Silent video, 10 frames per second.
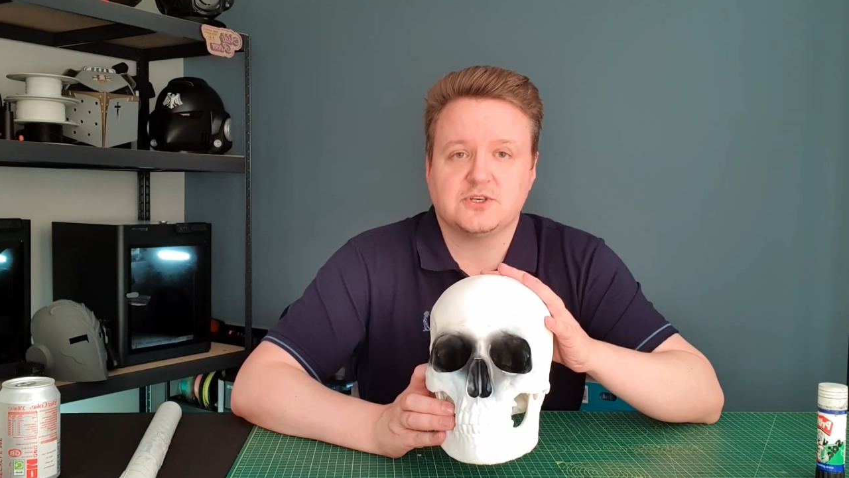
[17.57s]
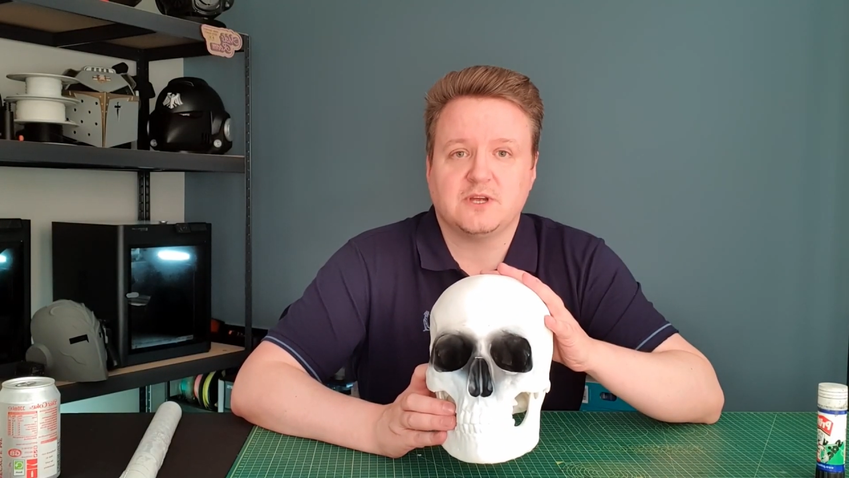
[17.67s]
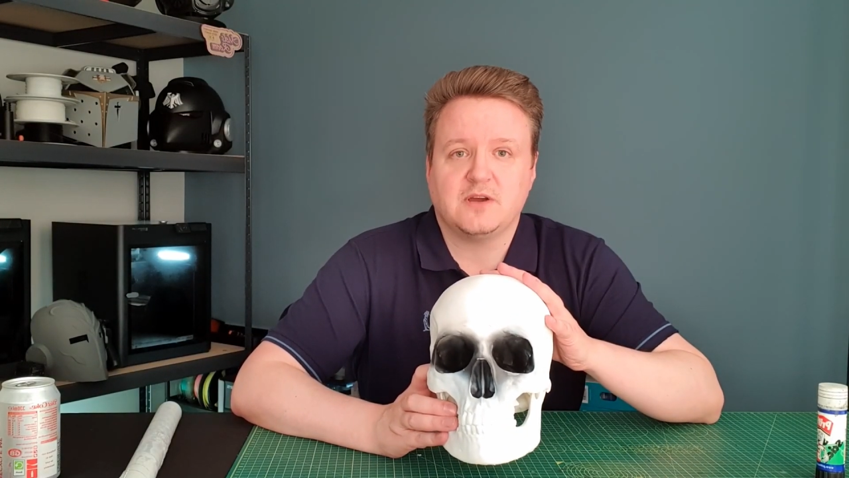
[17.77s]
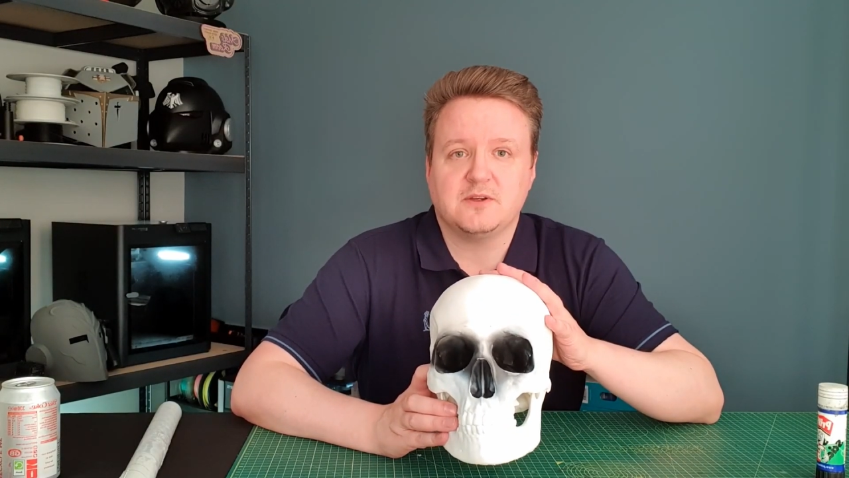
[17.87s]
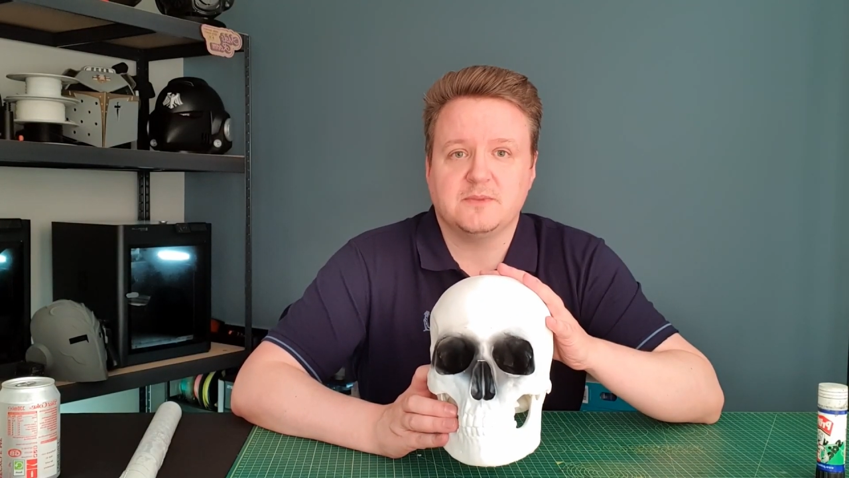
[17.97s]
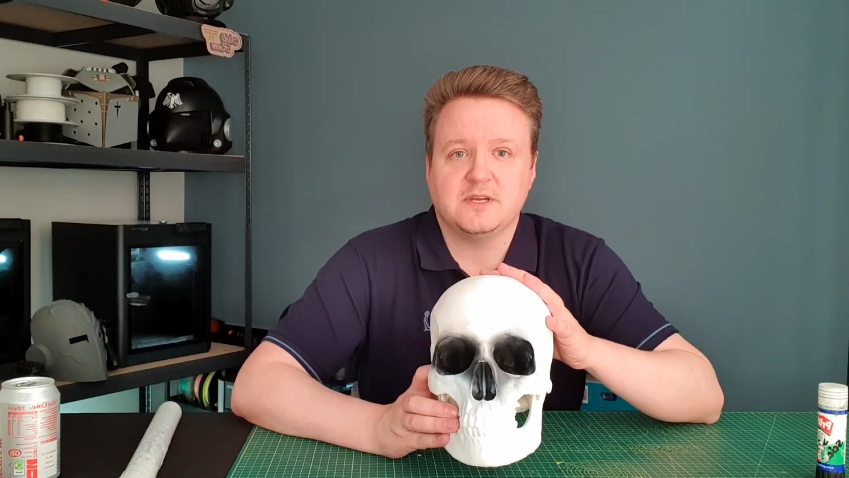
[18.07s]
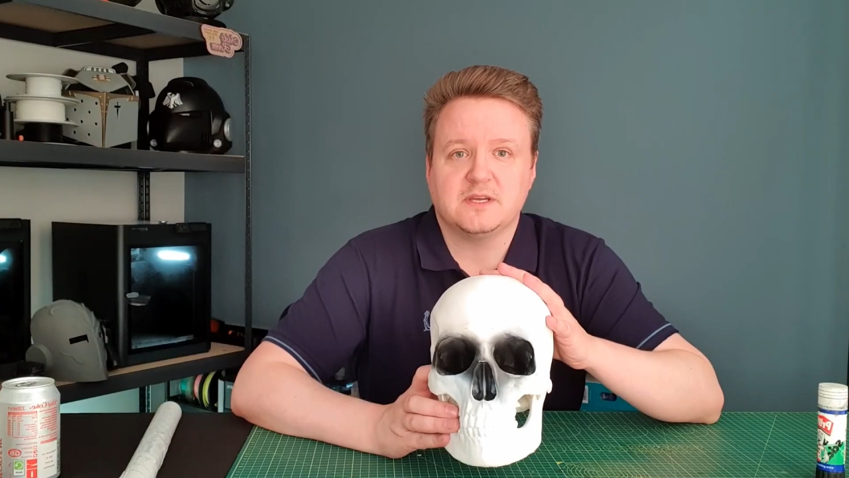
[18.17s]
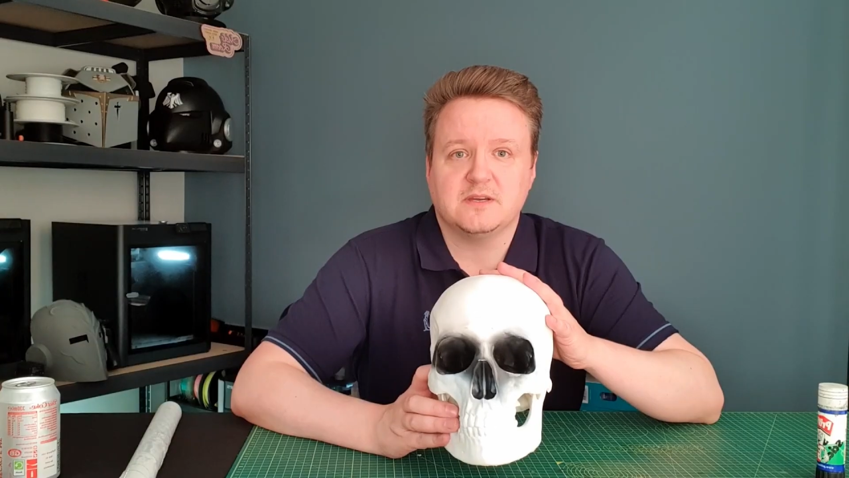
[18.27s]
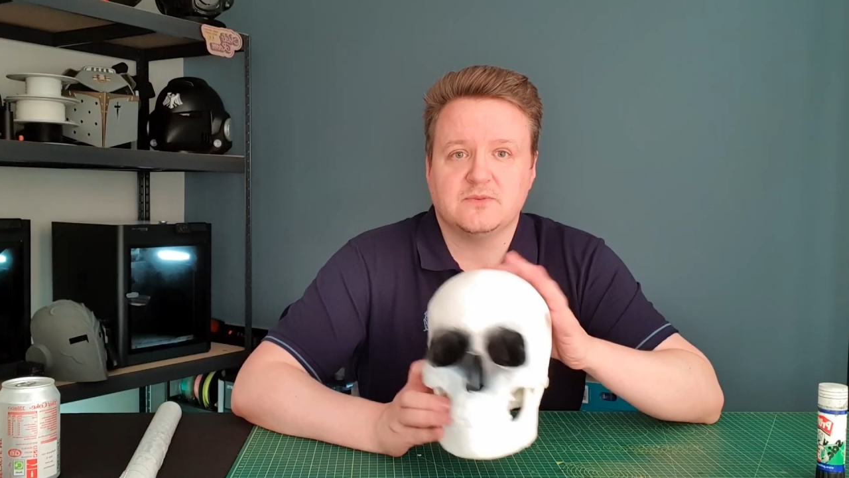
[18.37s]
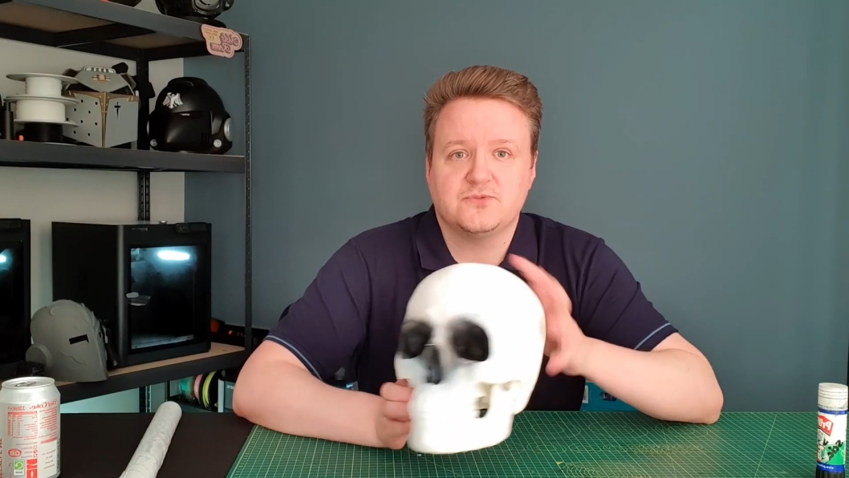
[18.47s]
you how you make
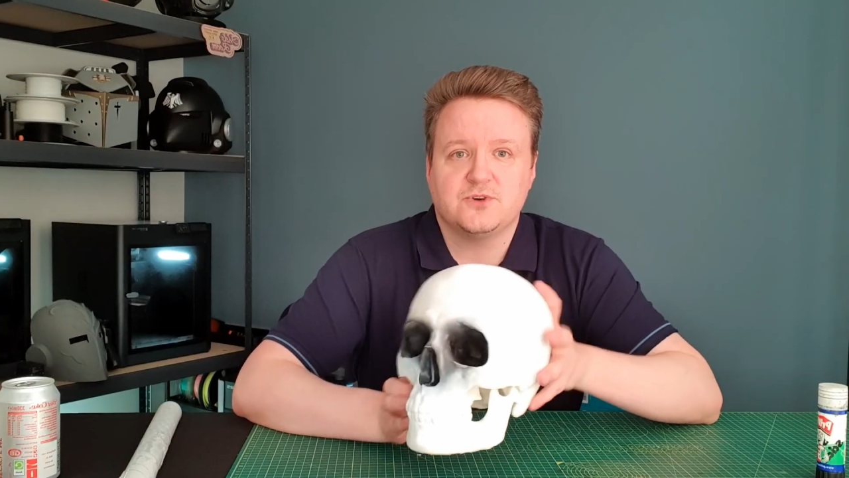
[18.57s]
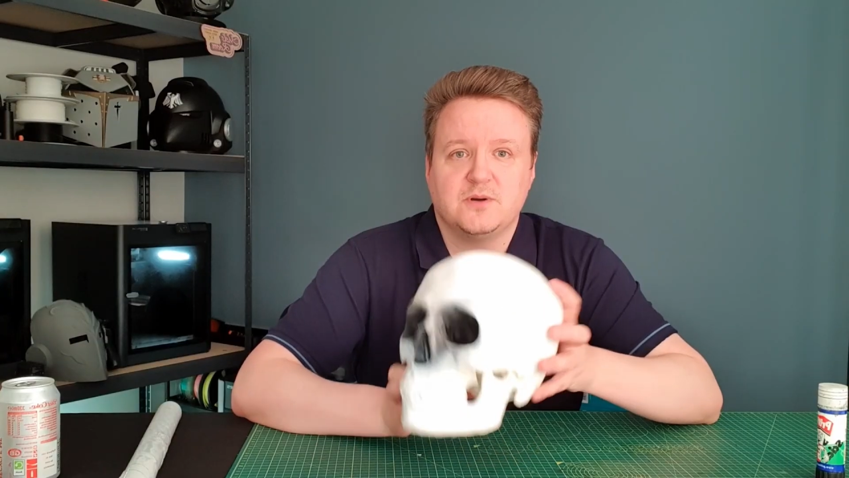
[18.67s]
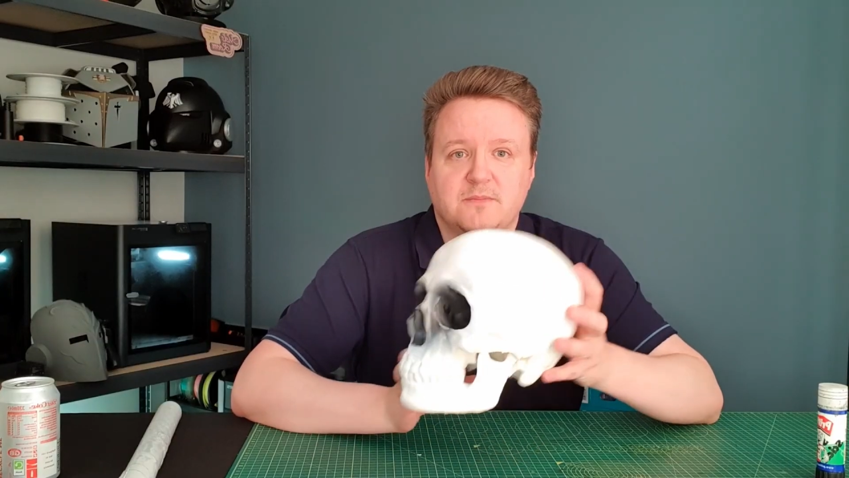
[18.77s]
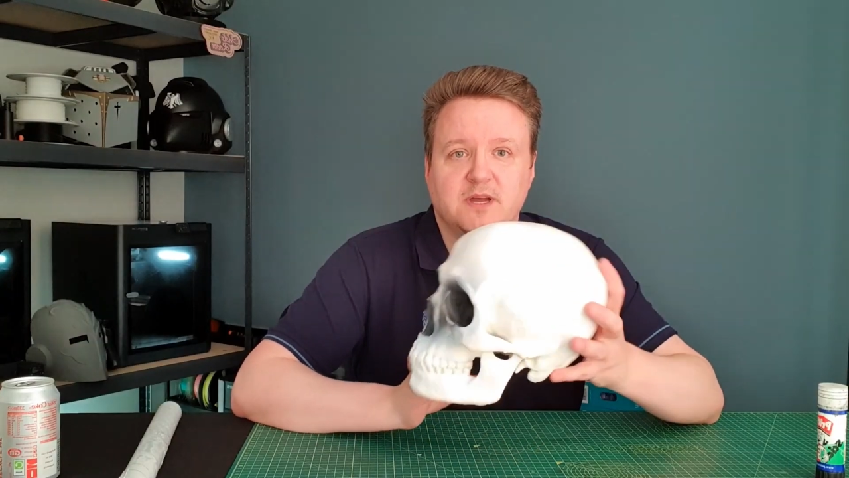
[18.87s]
it from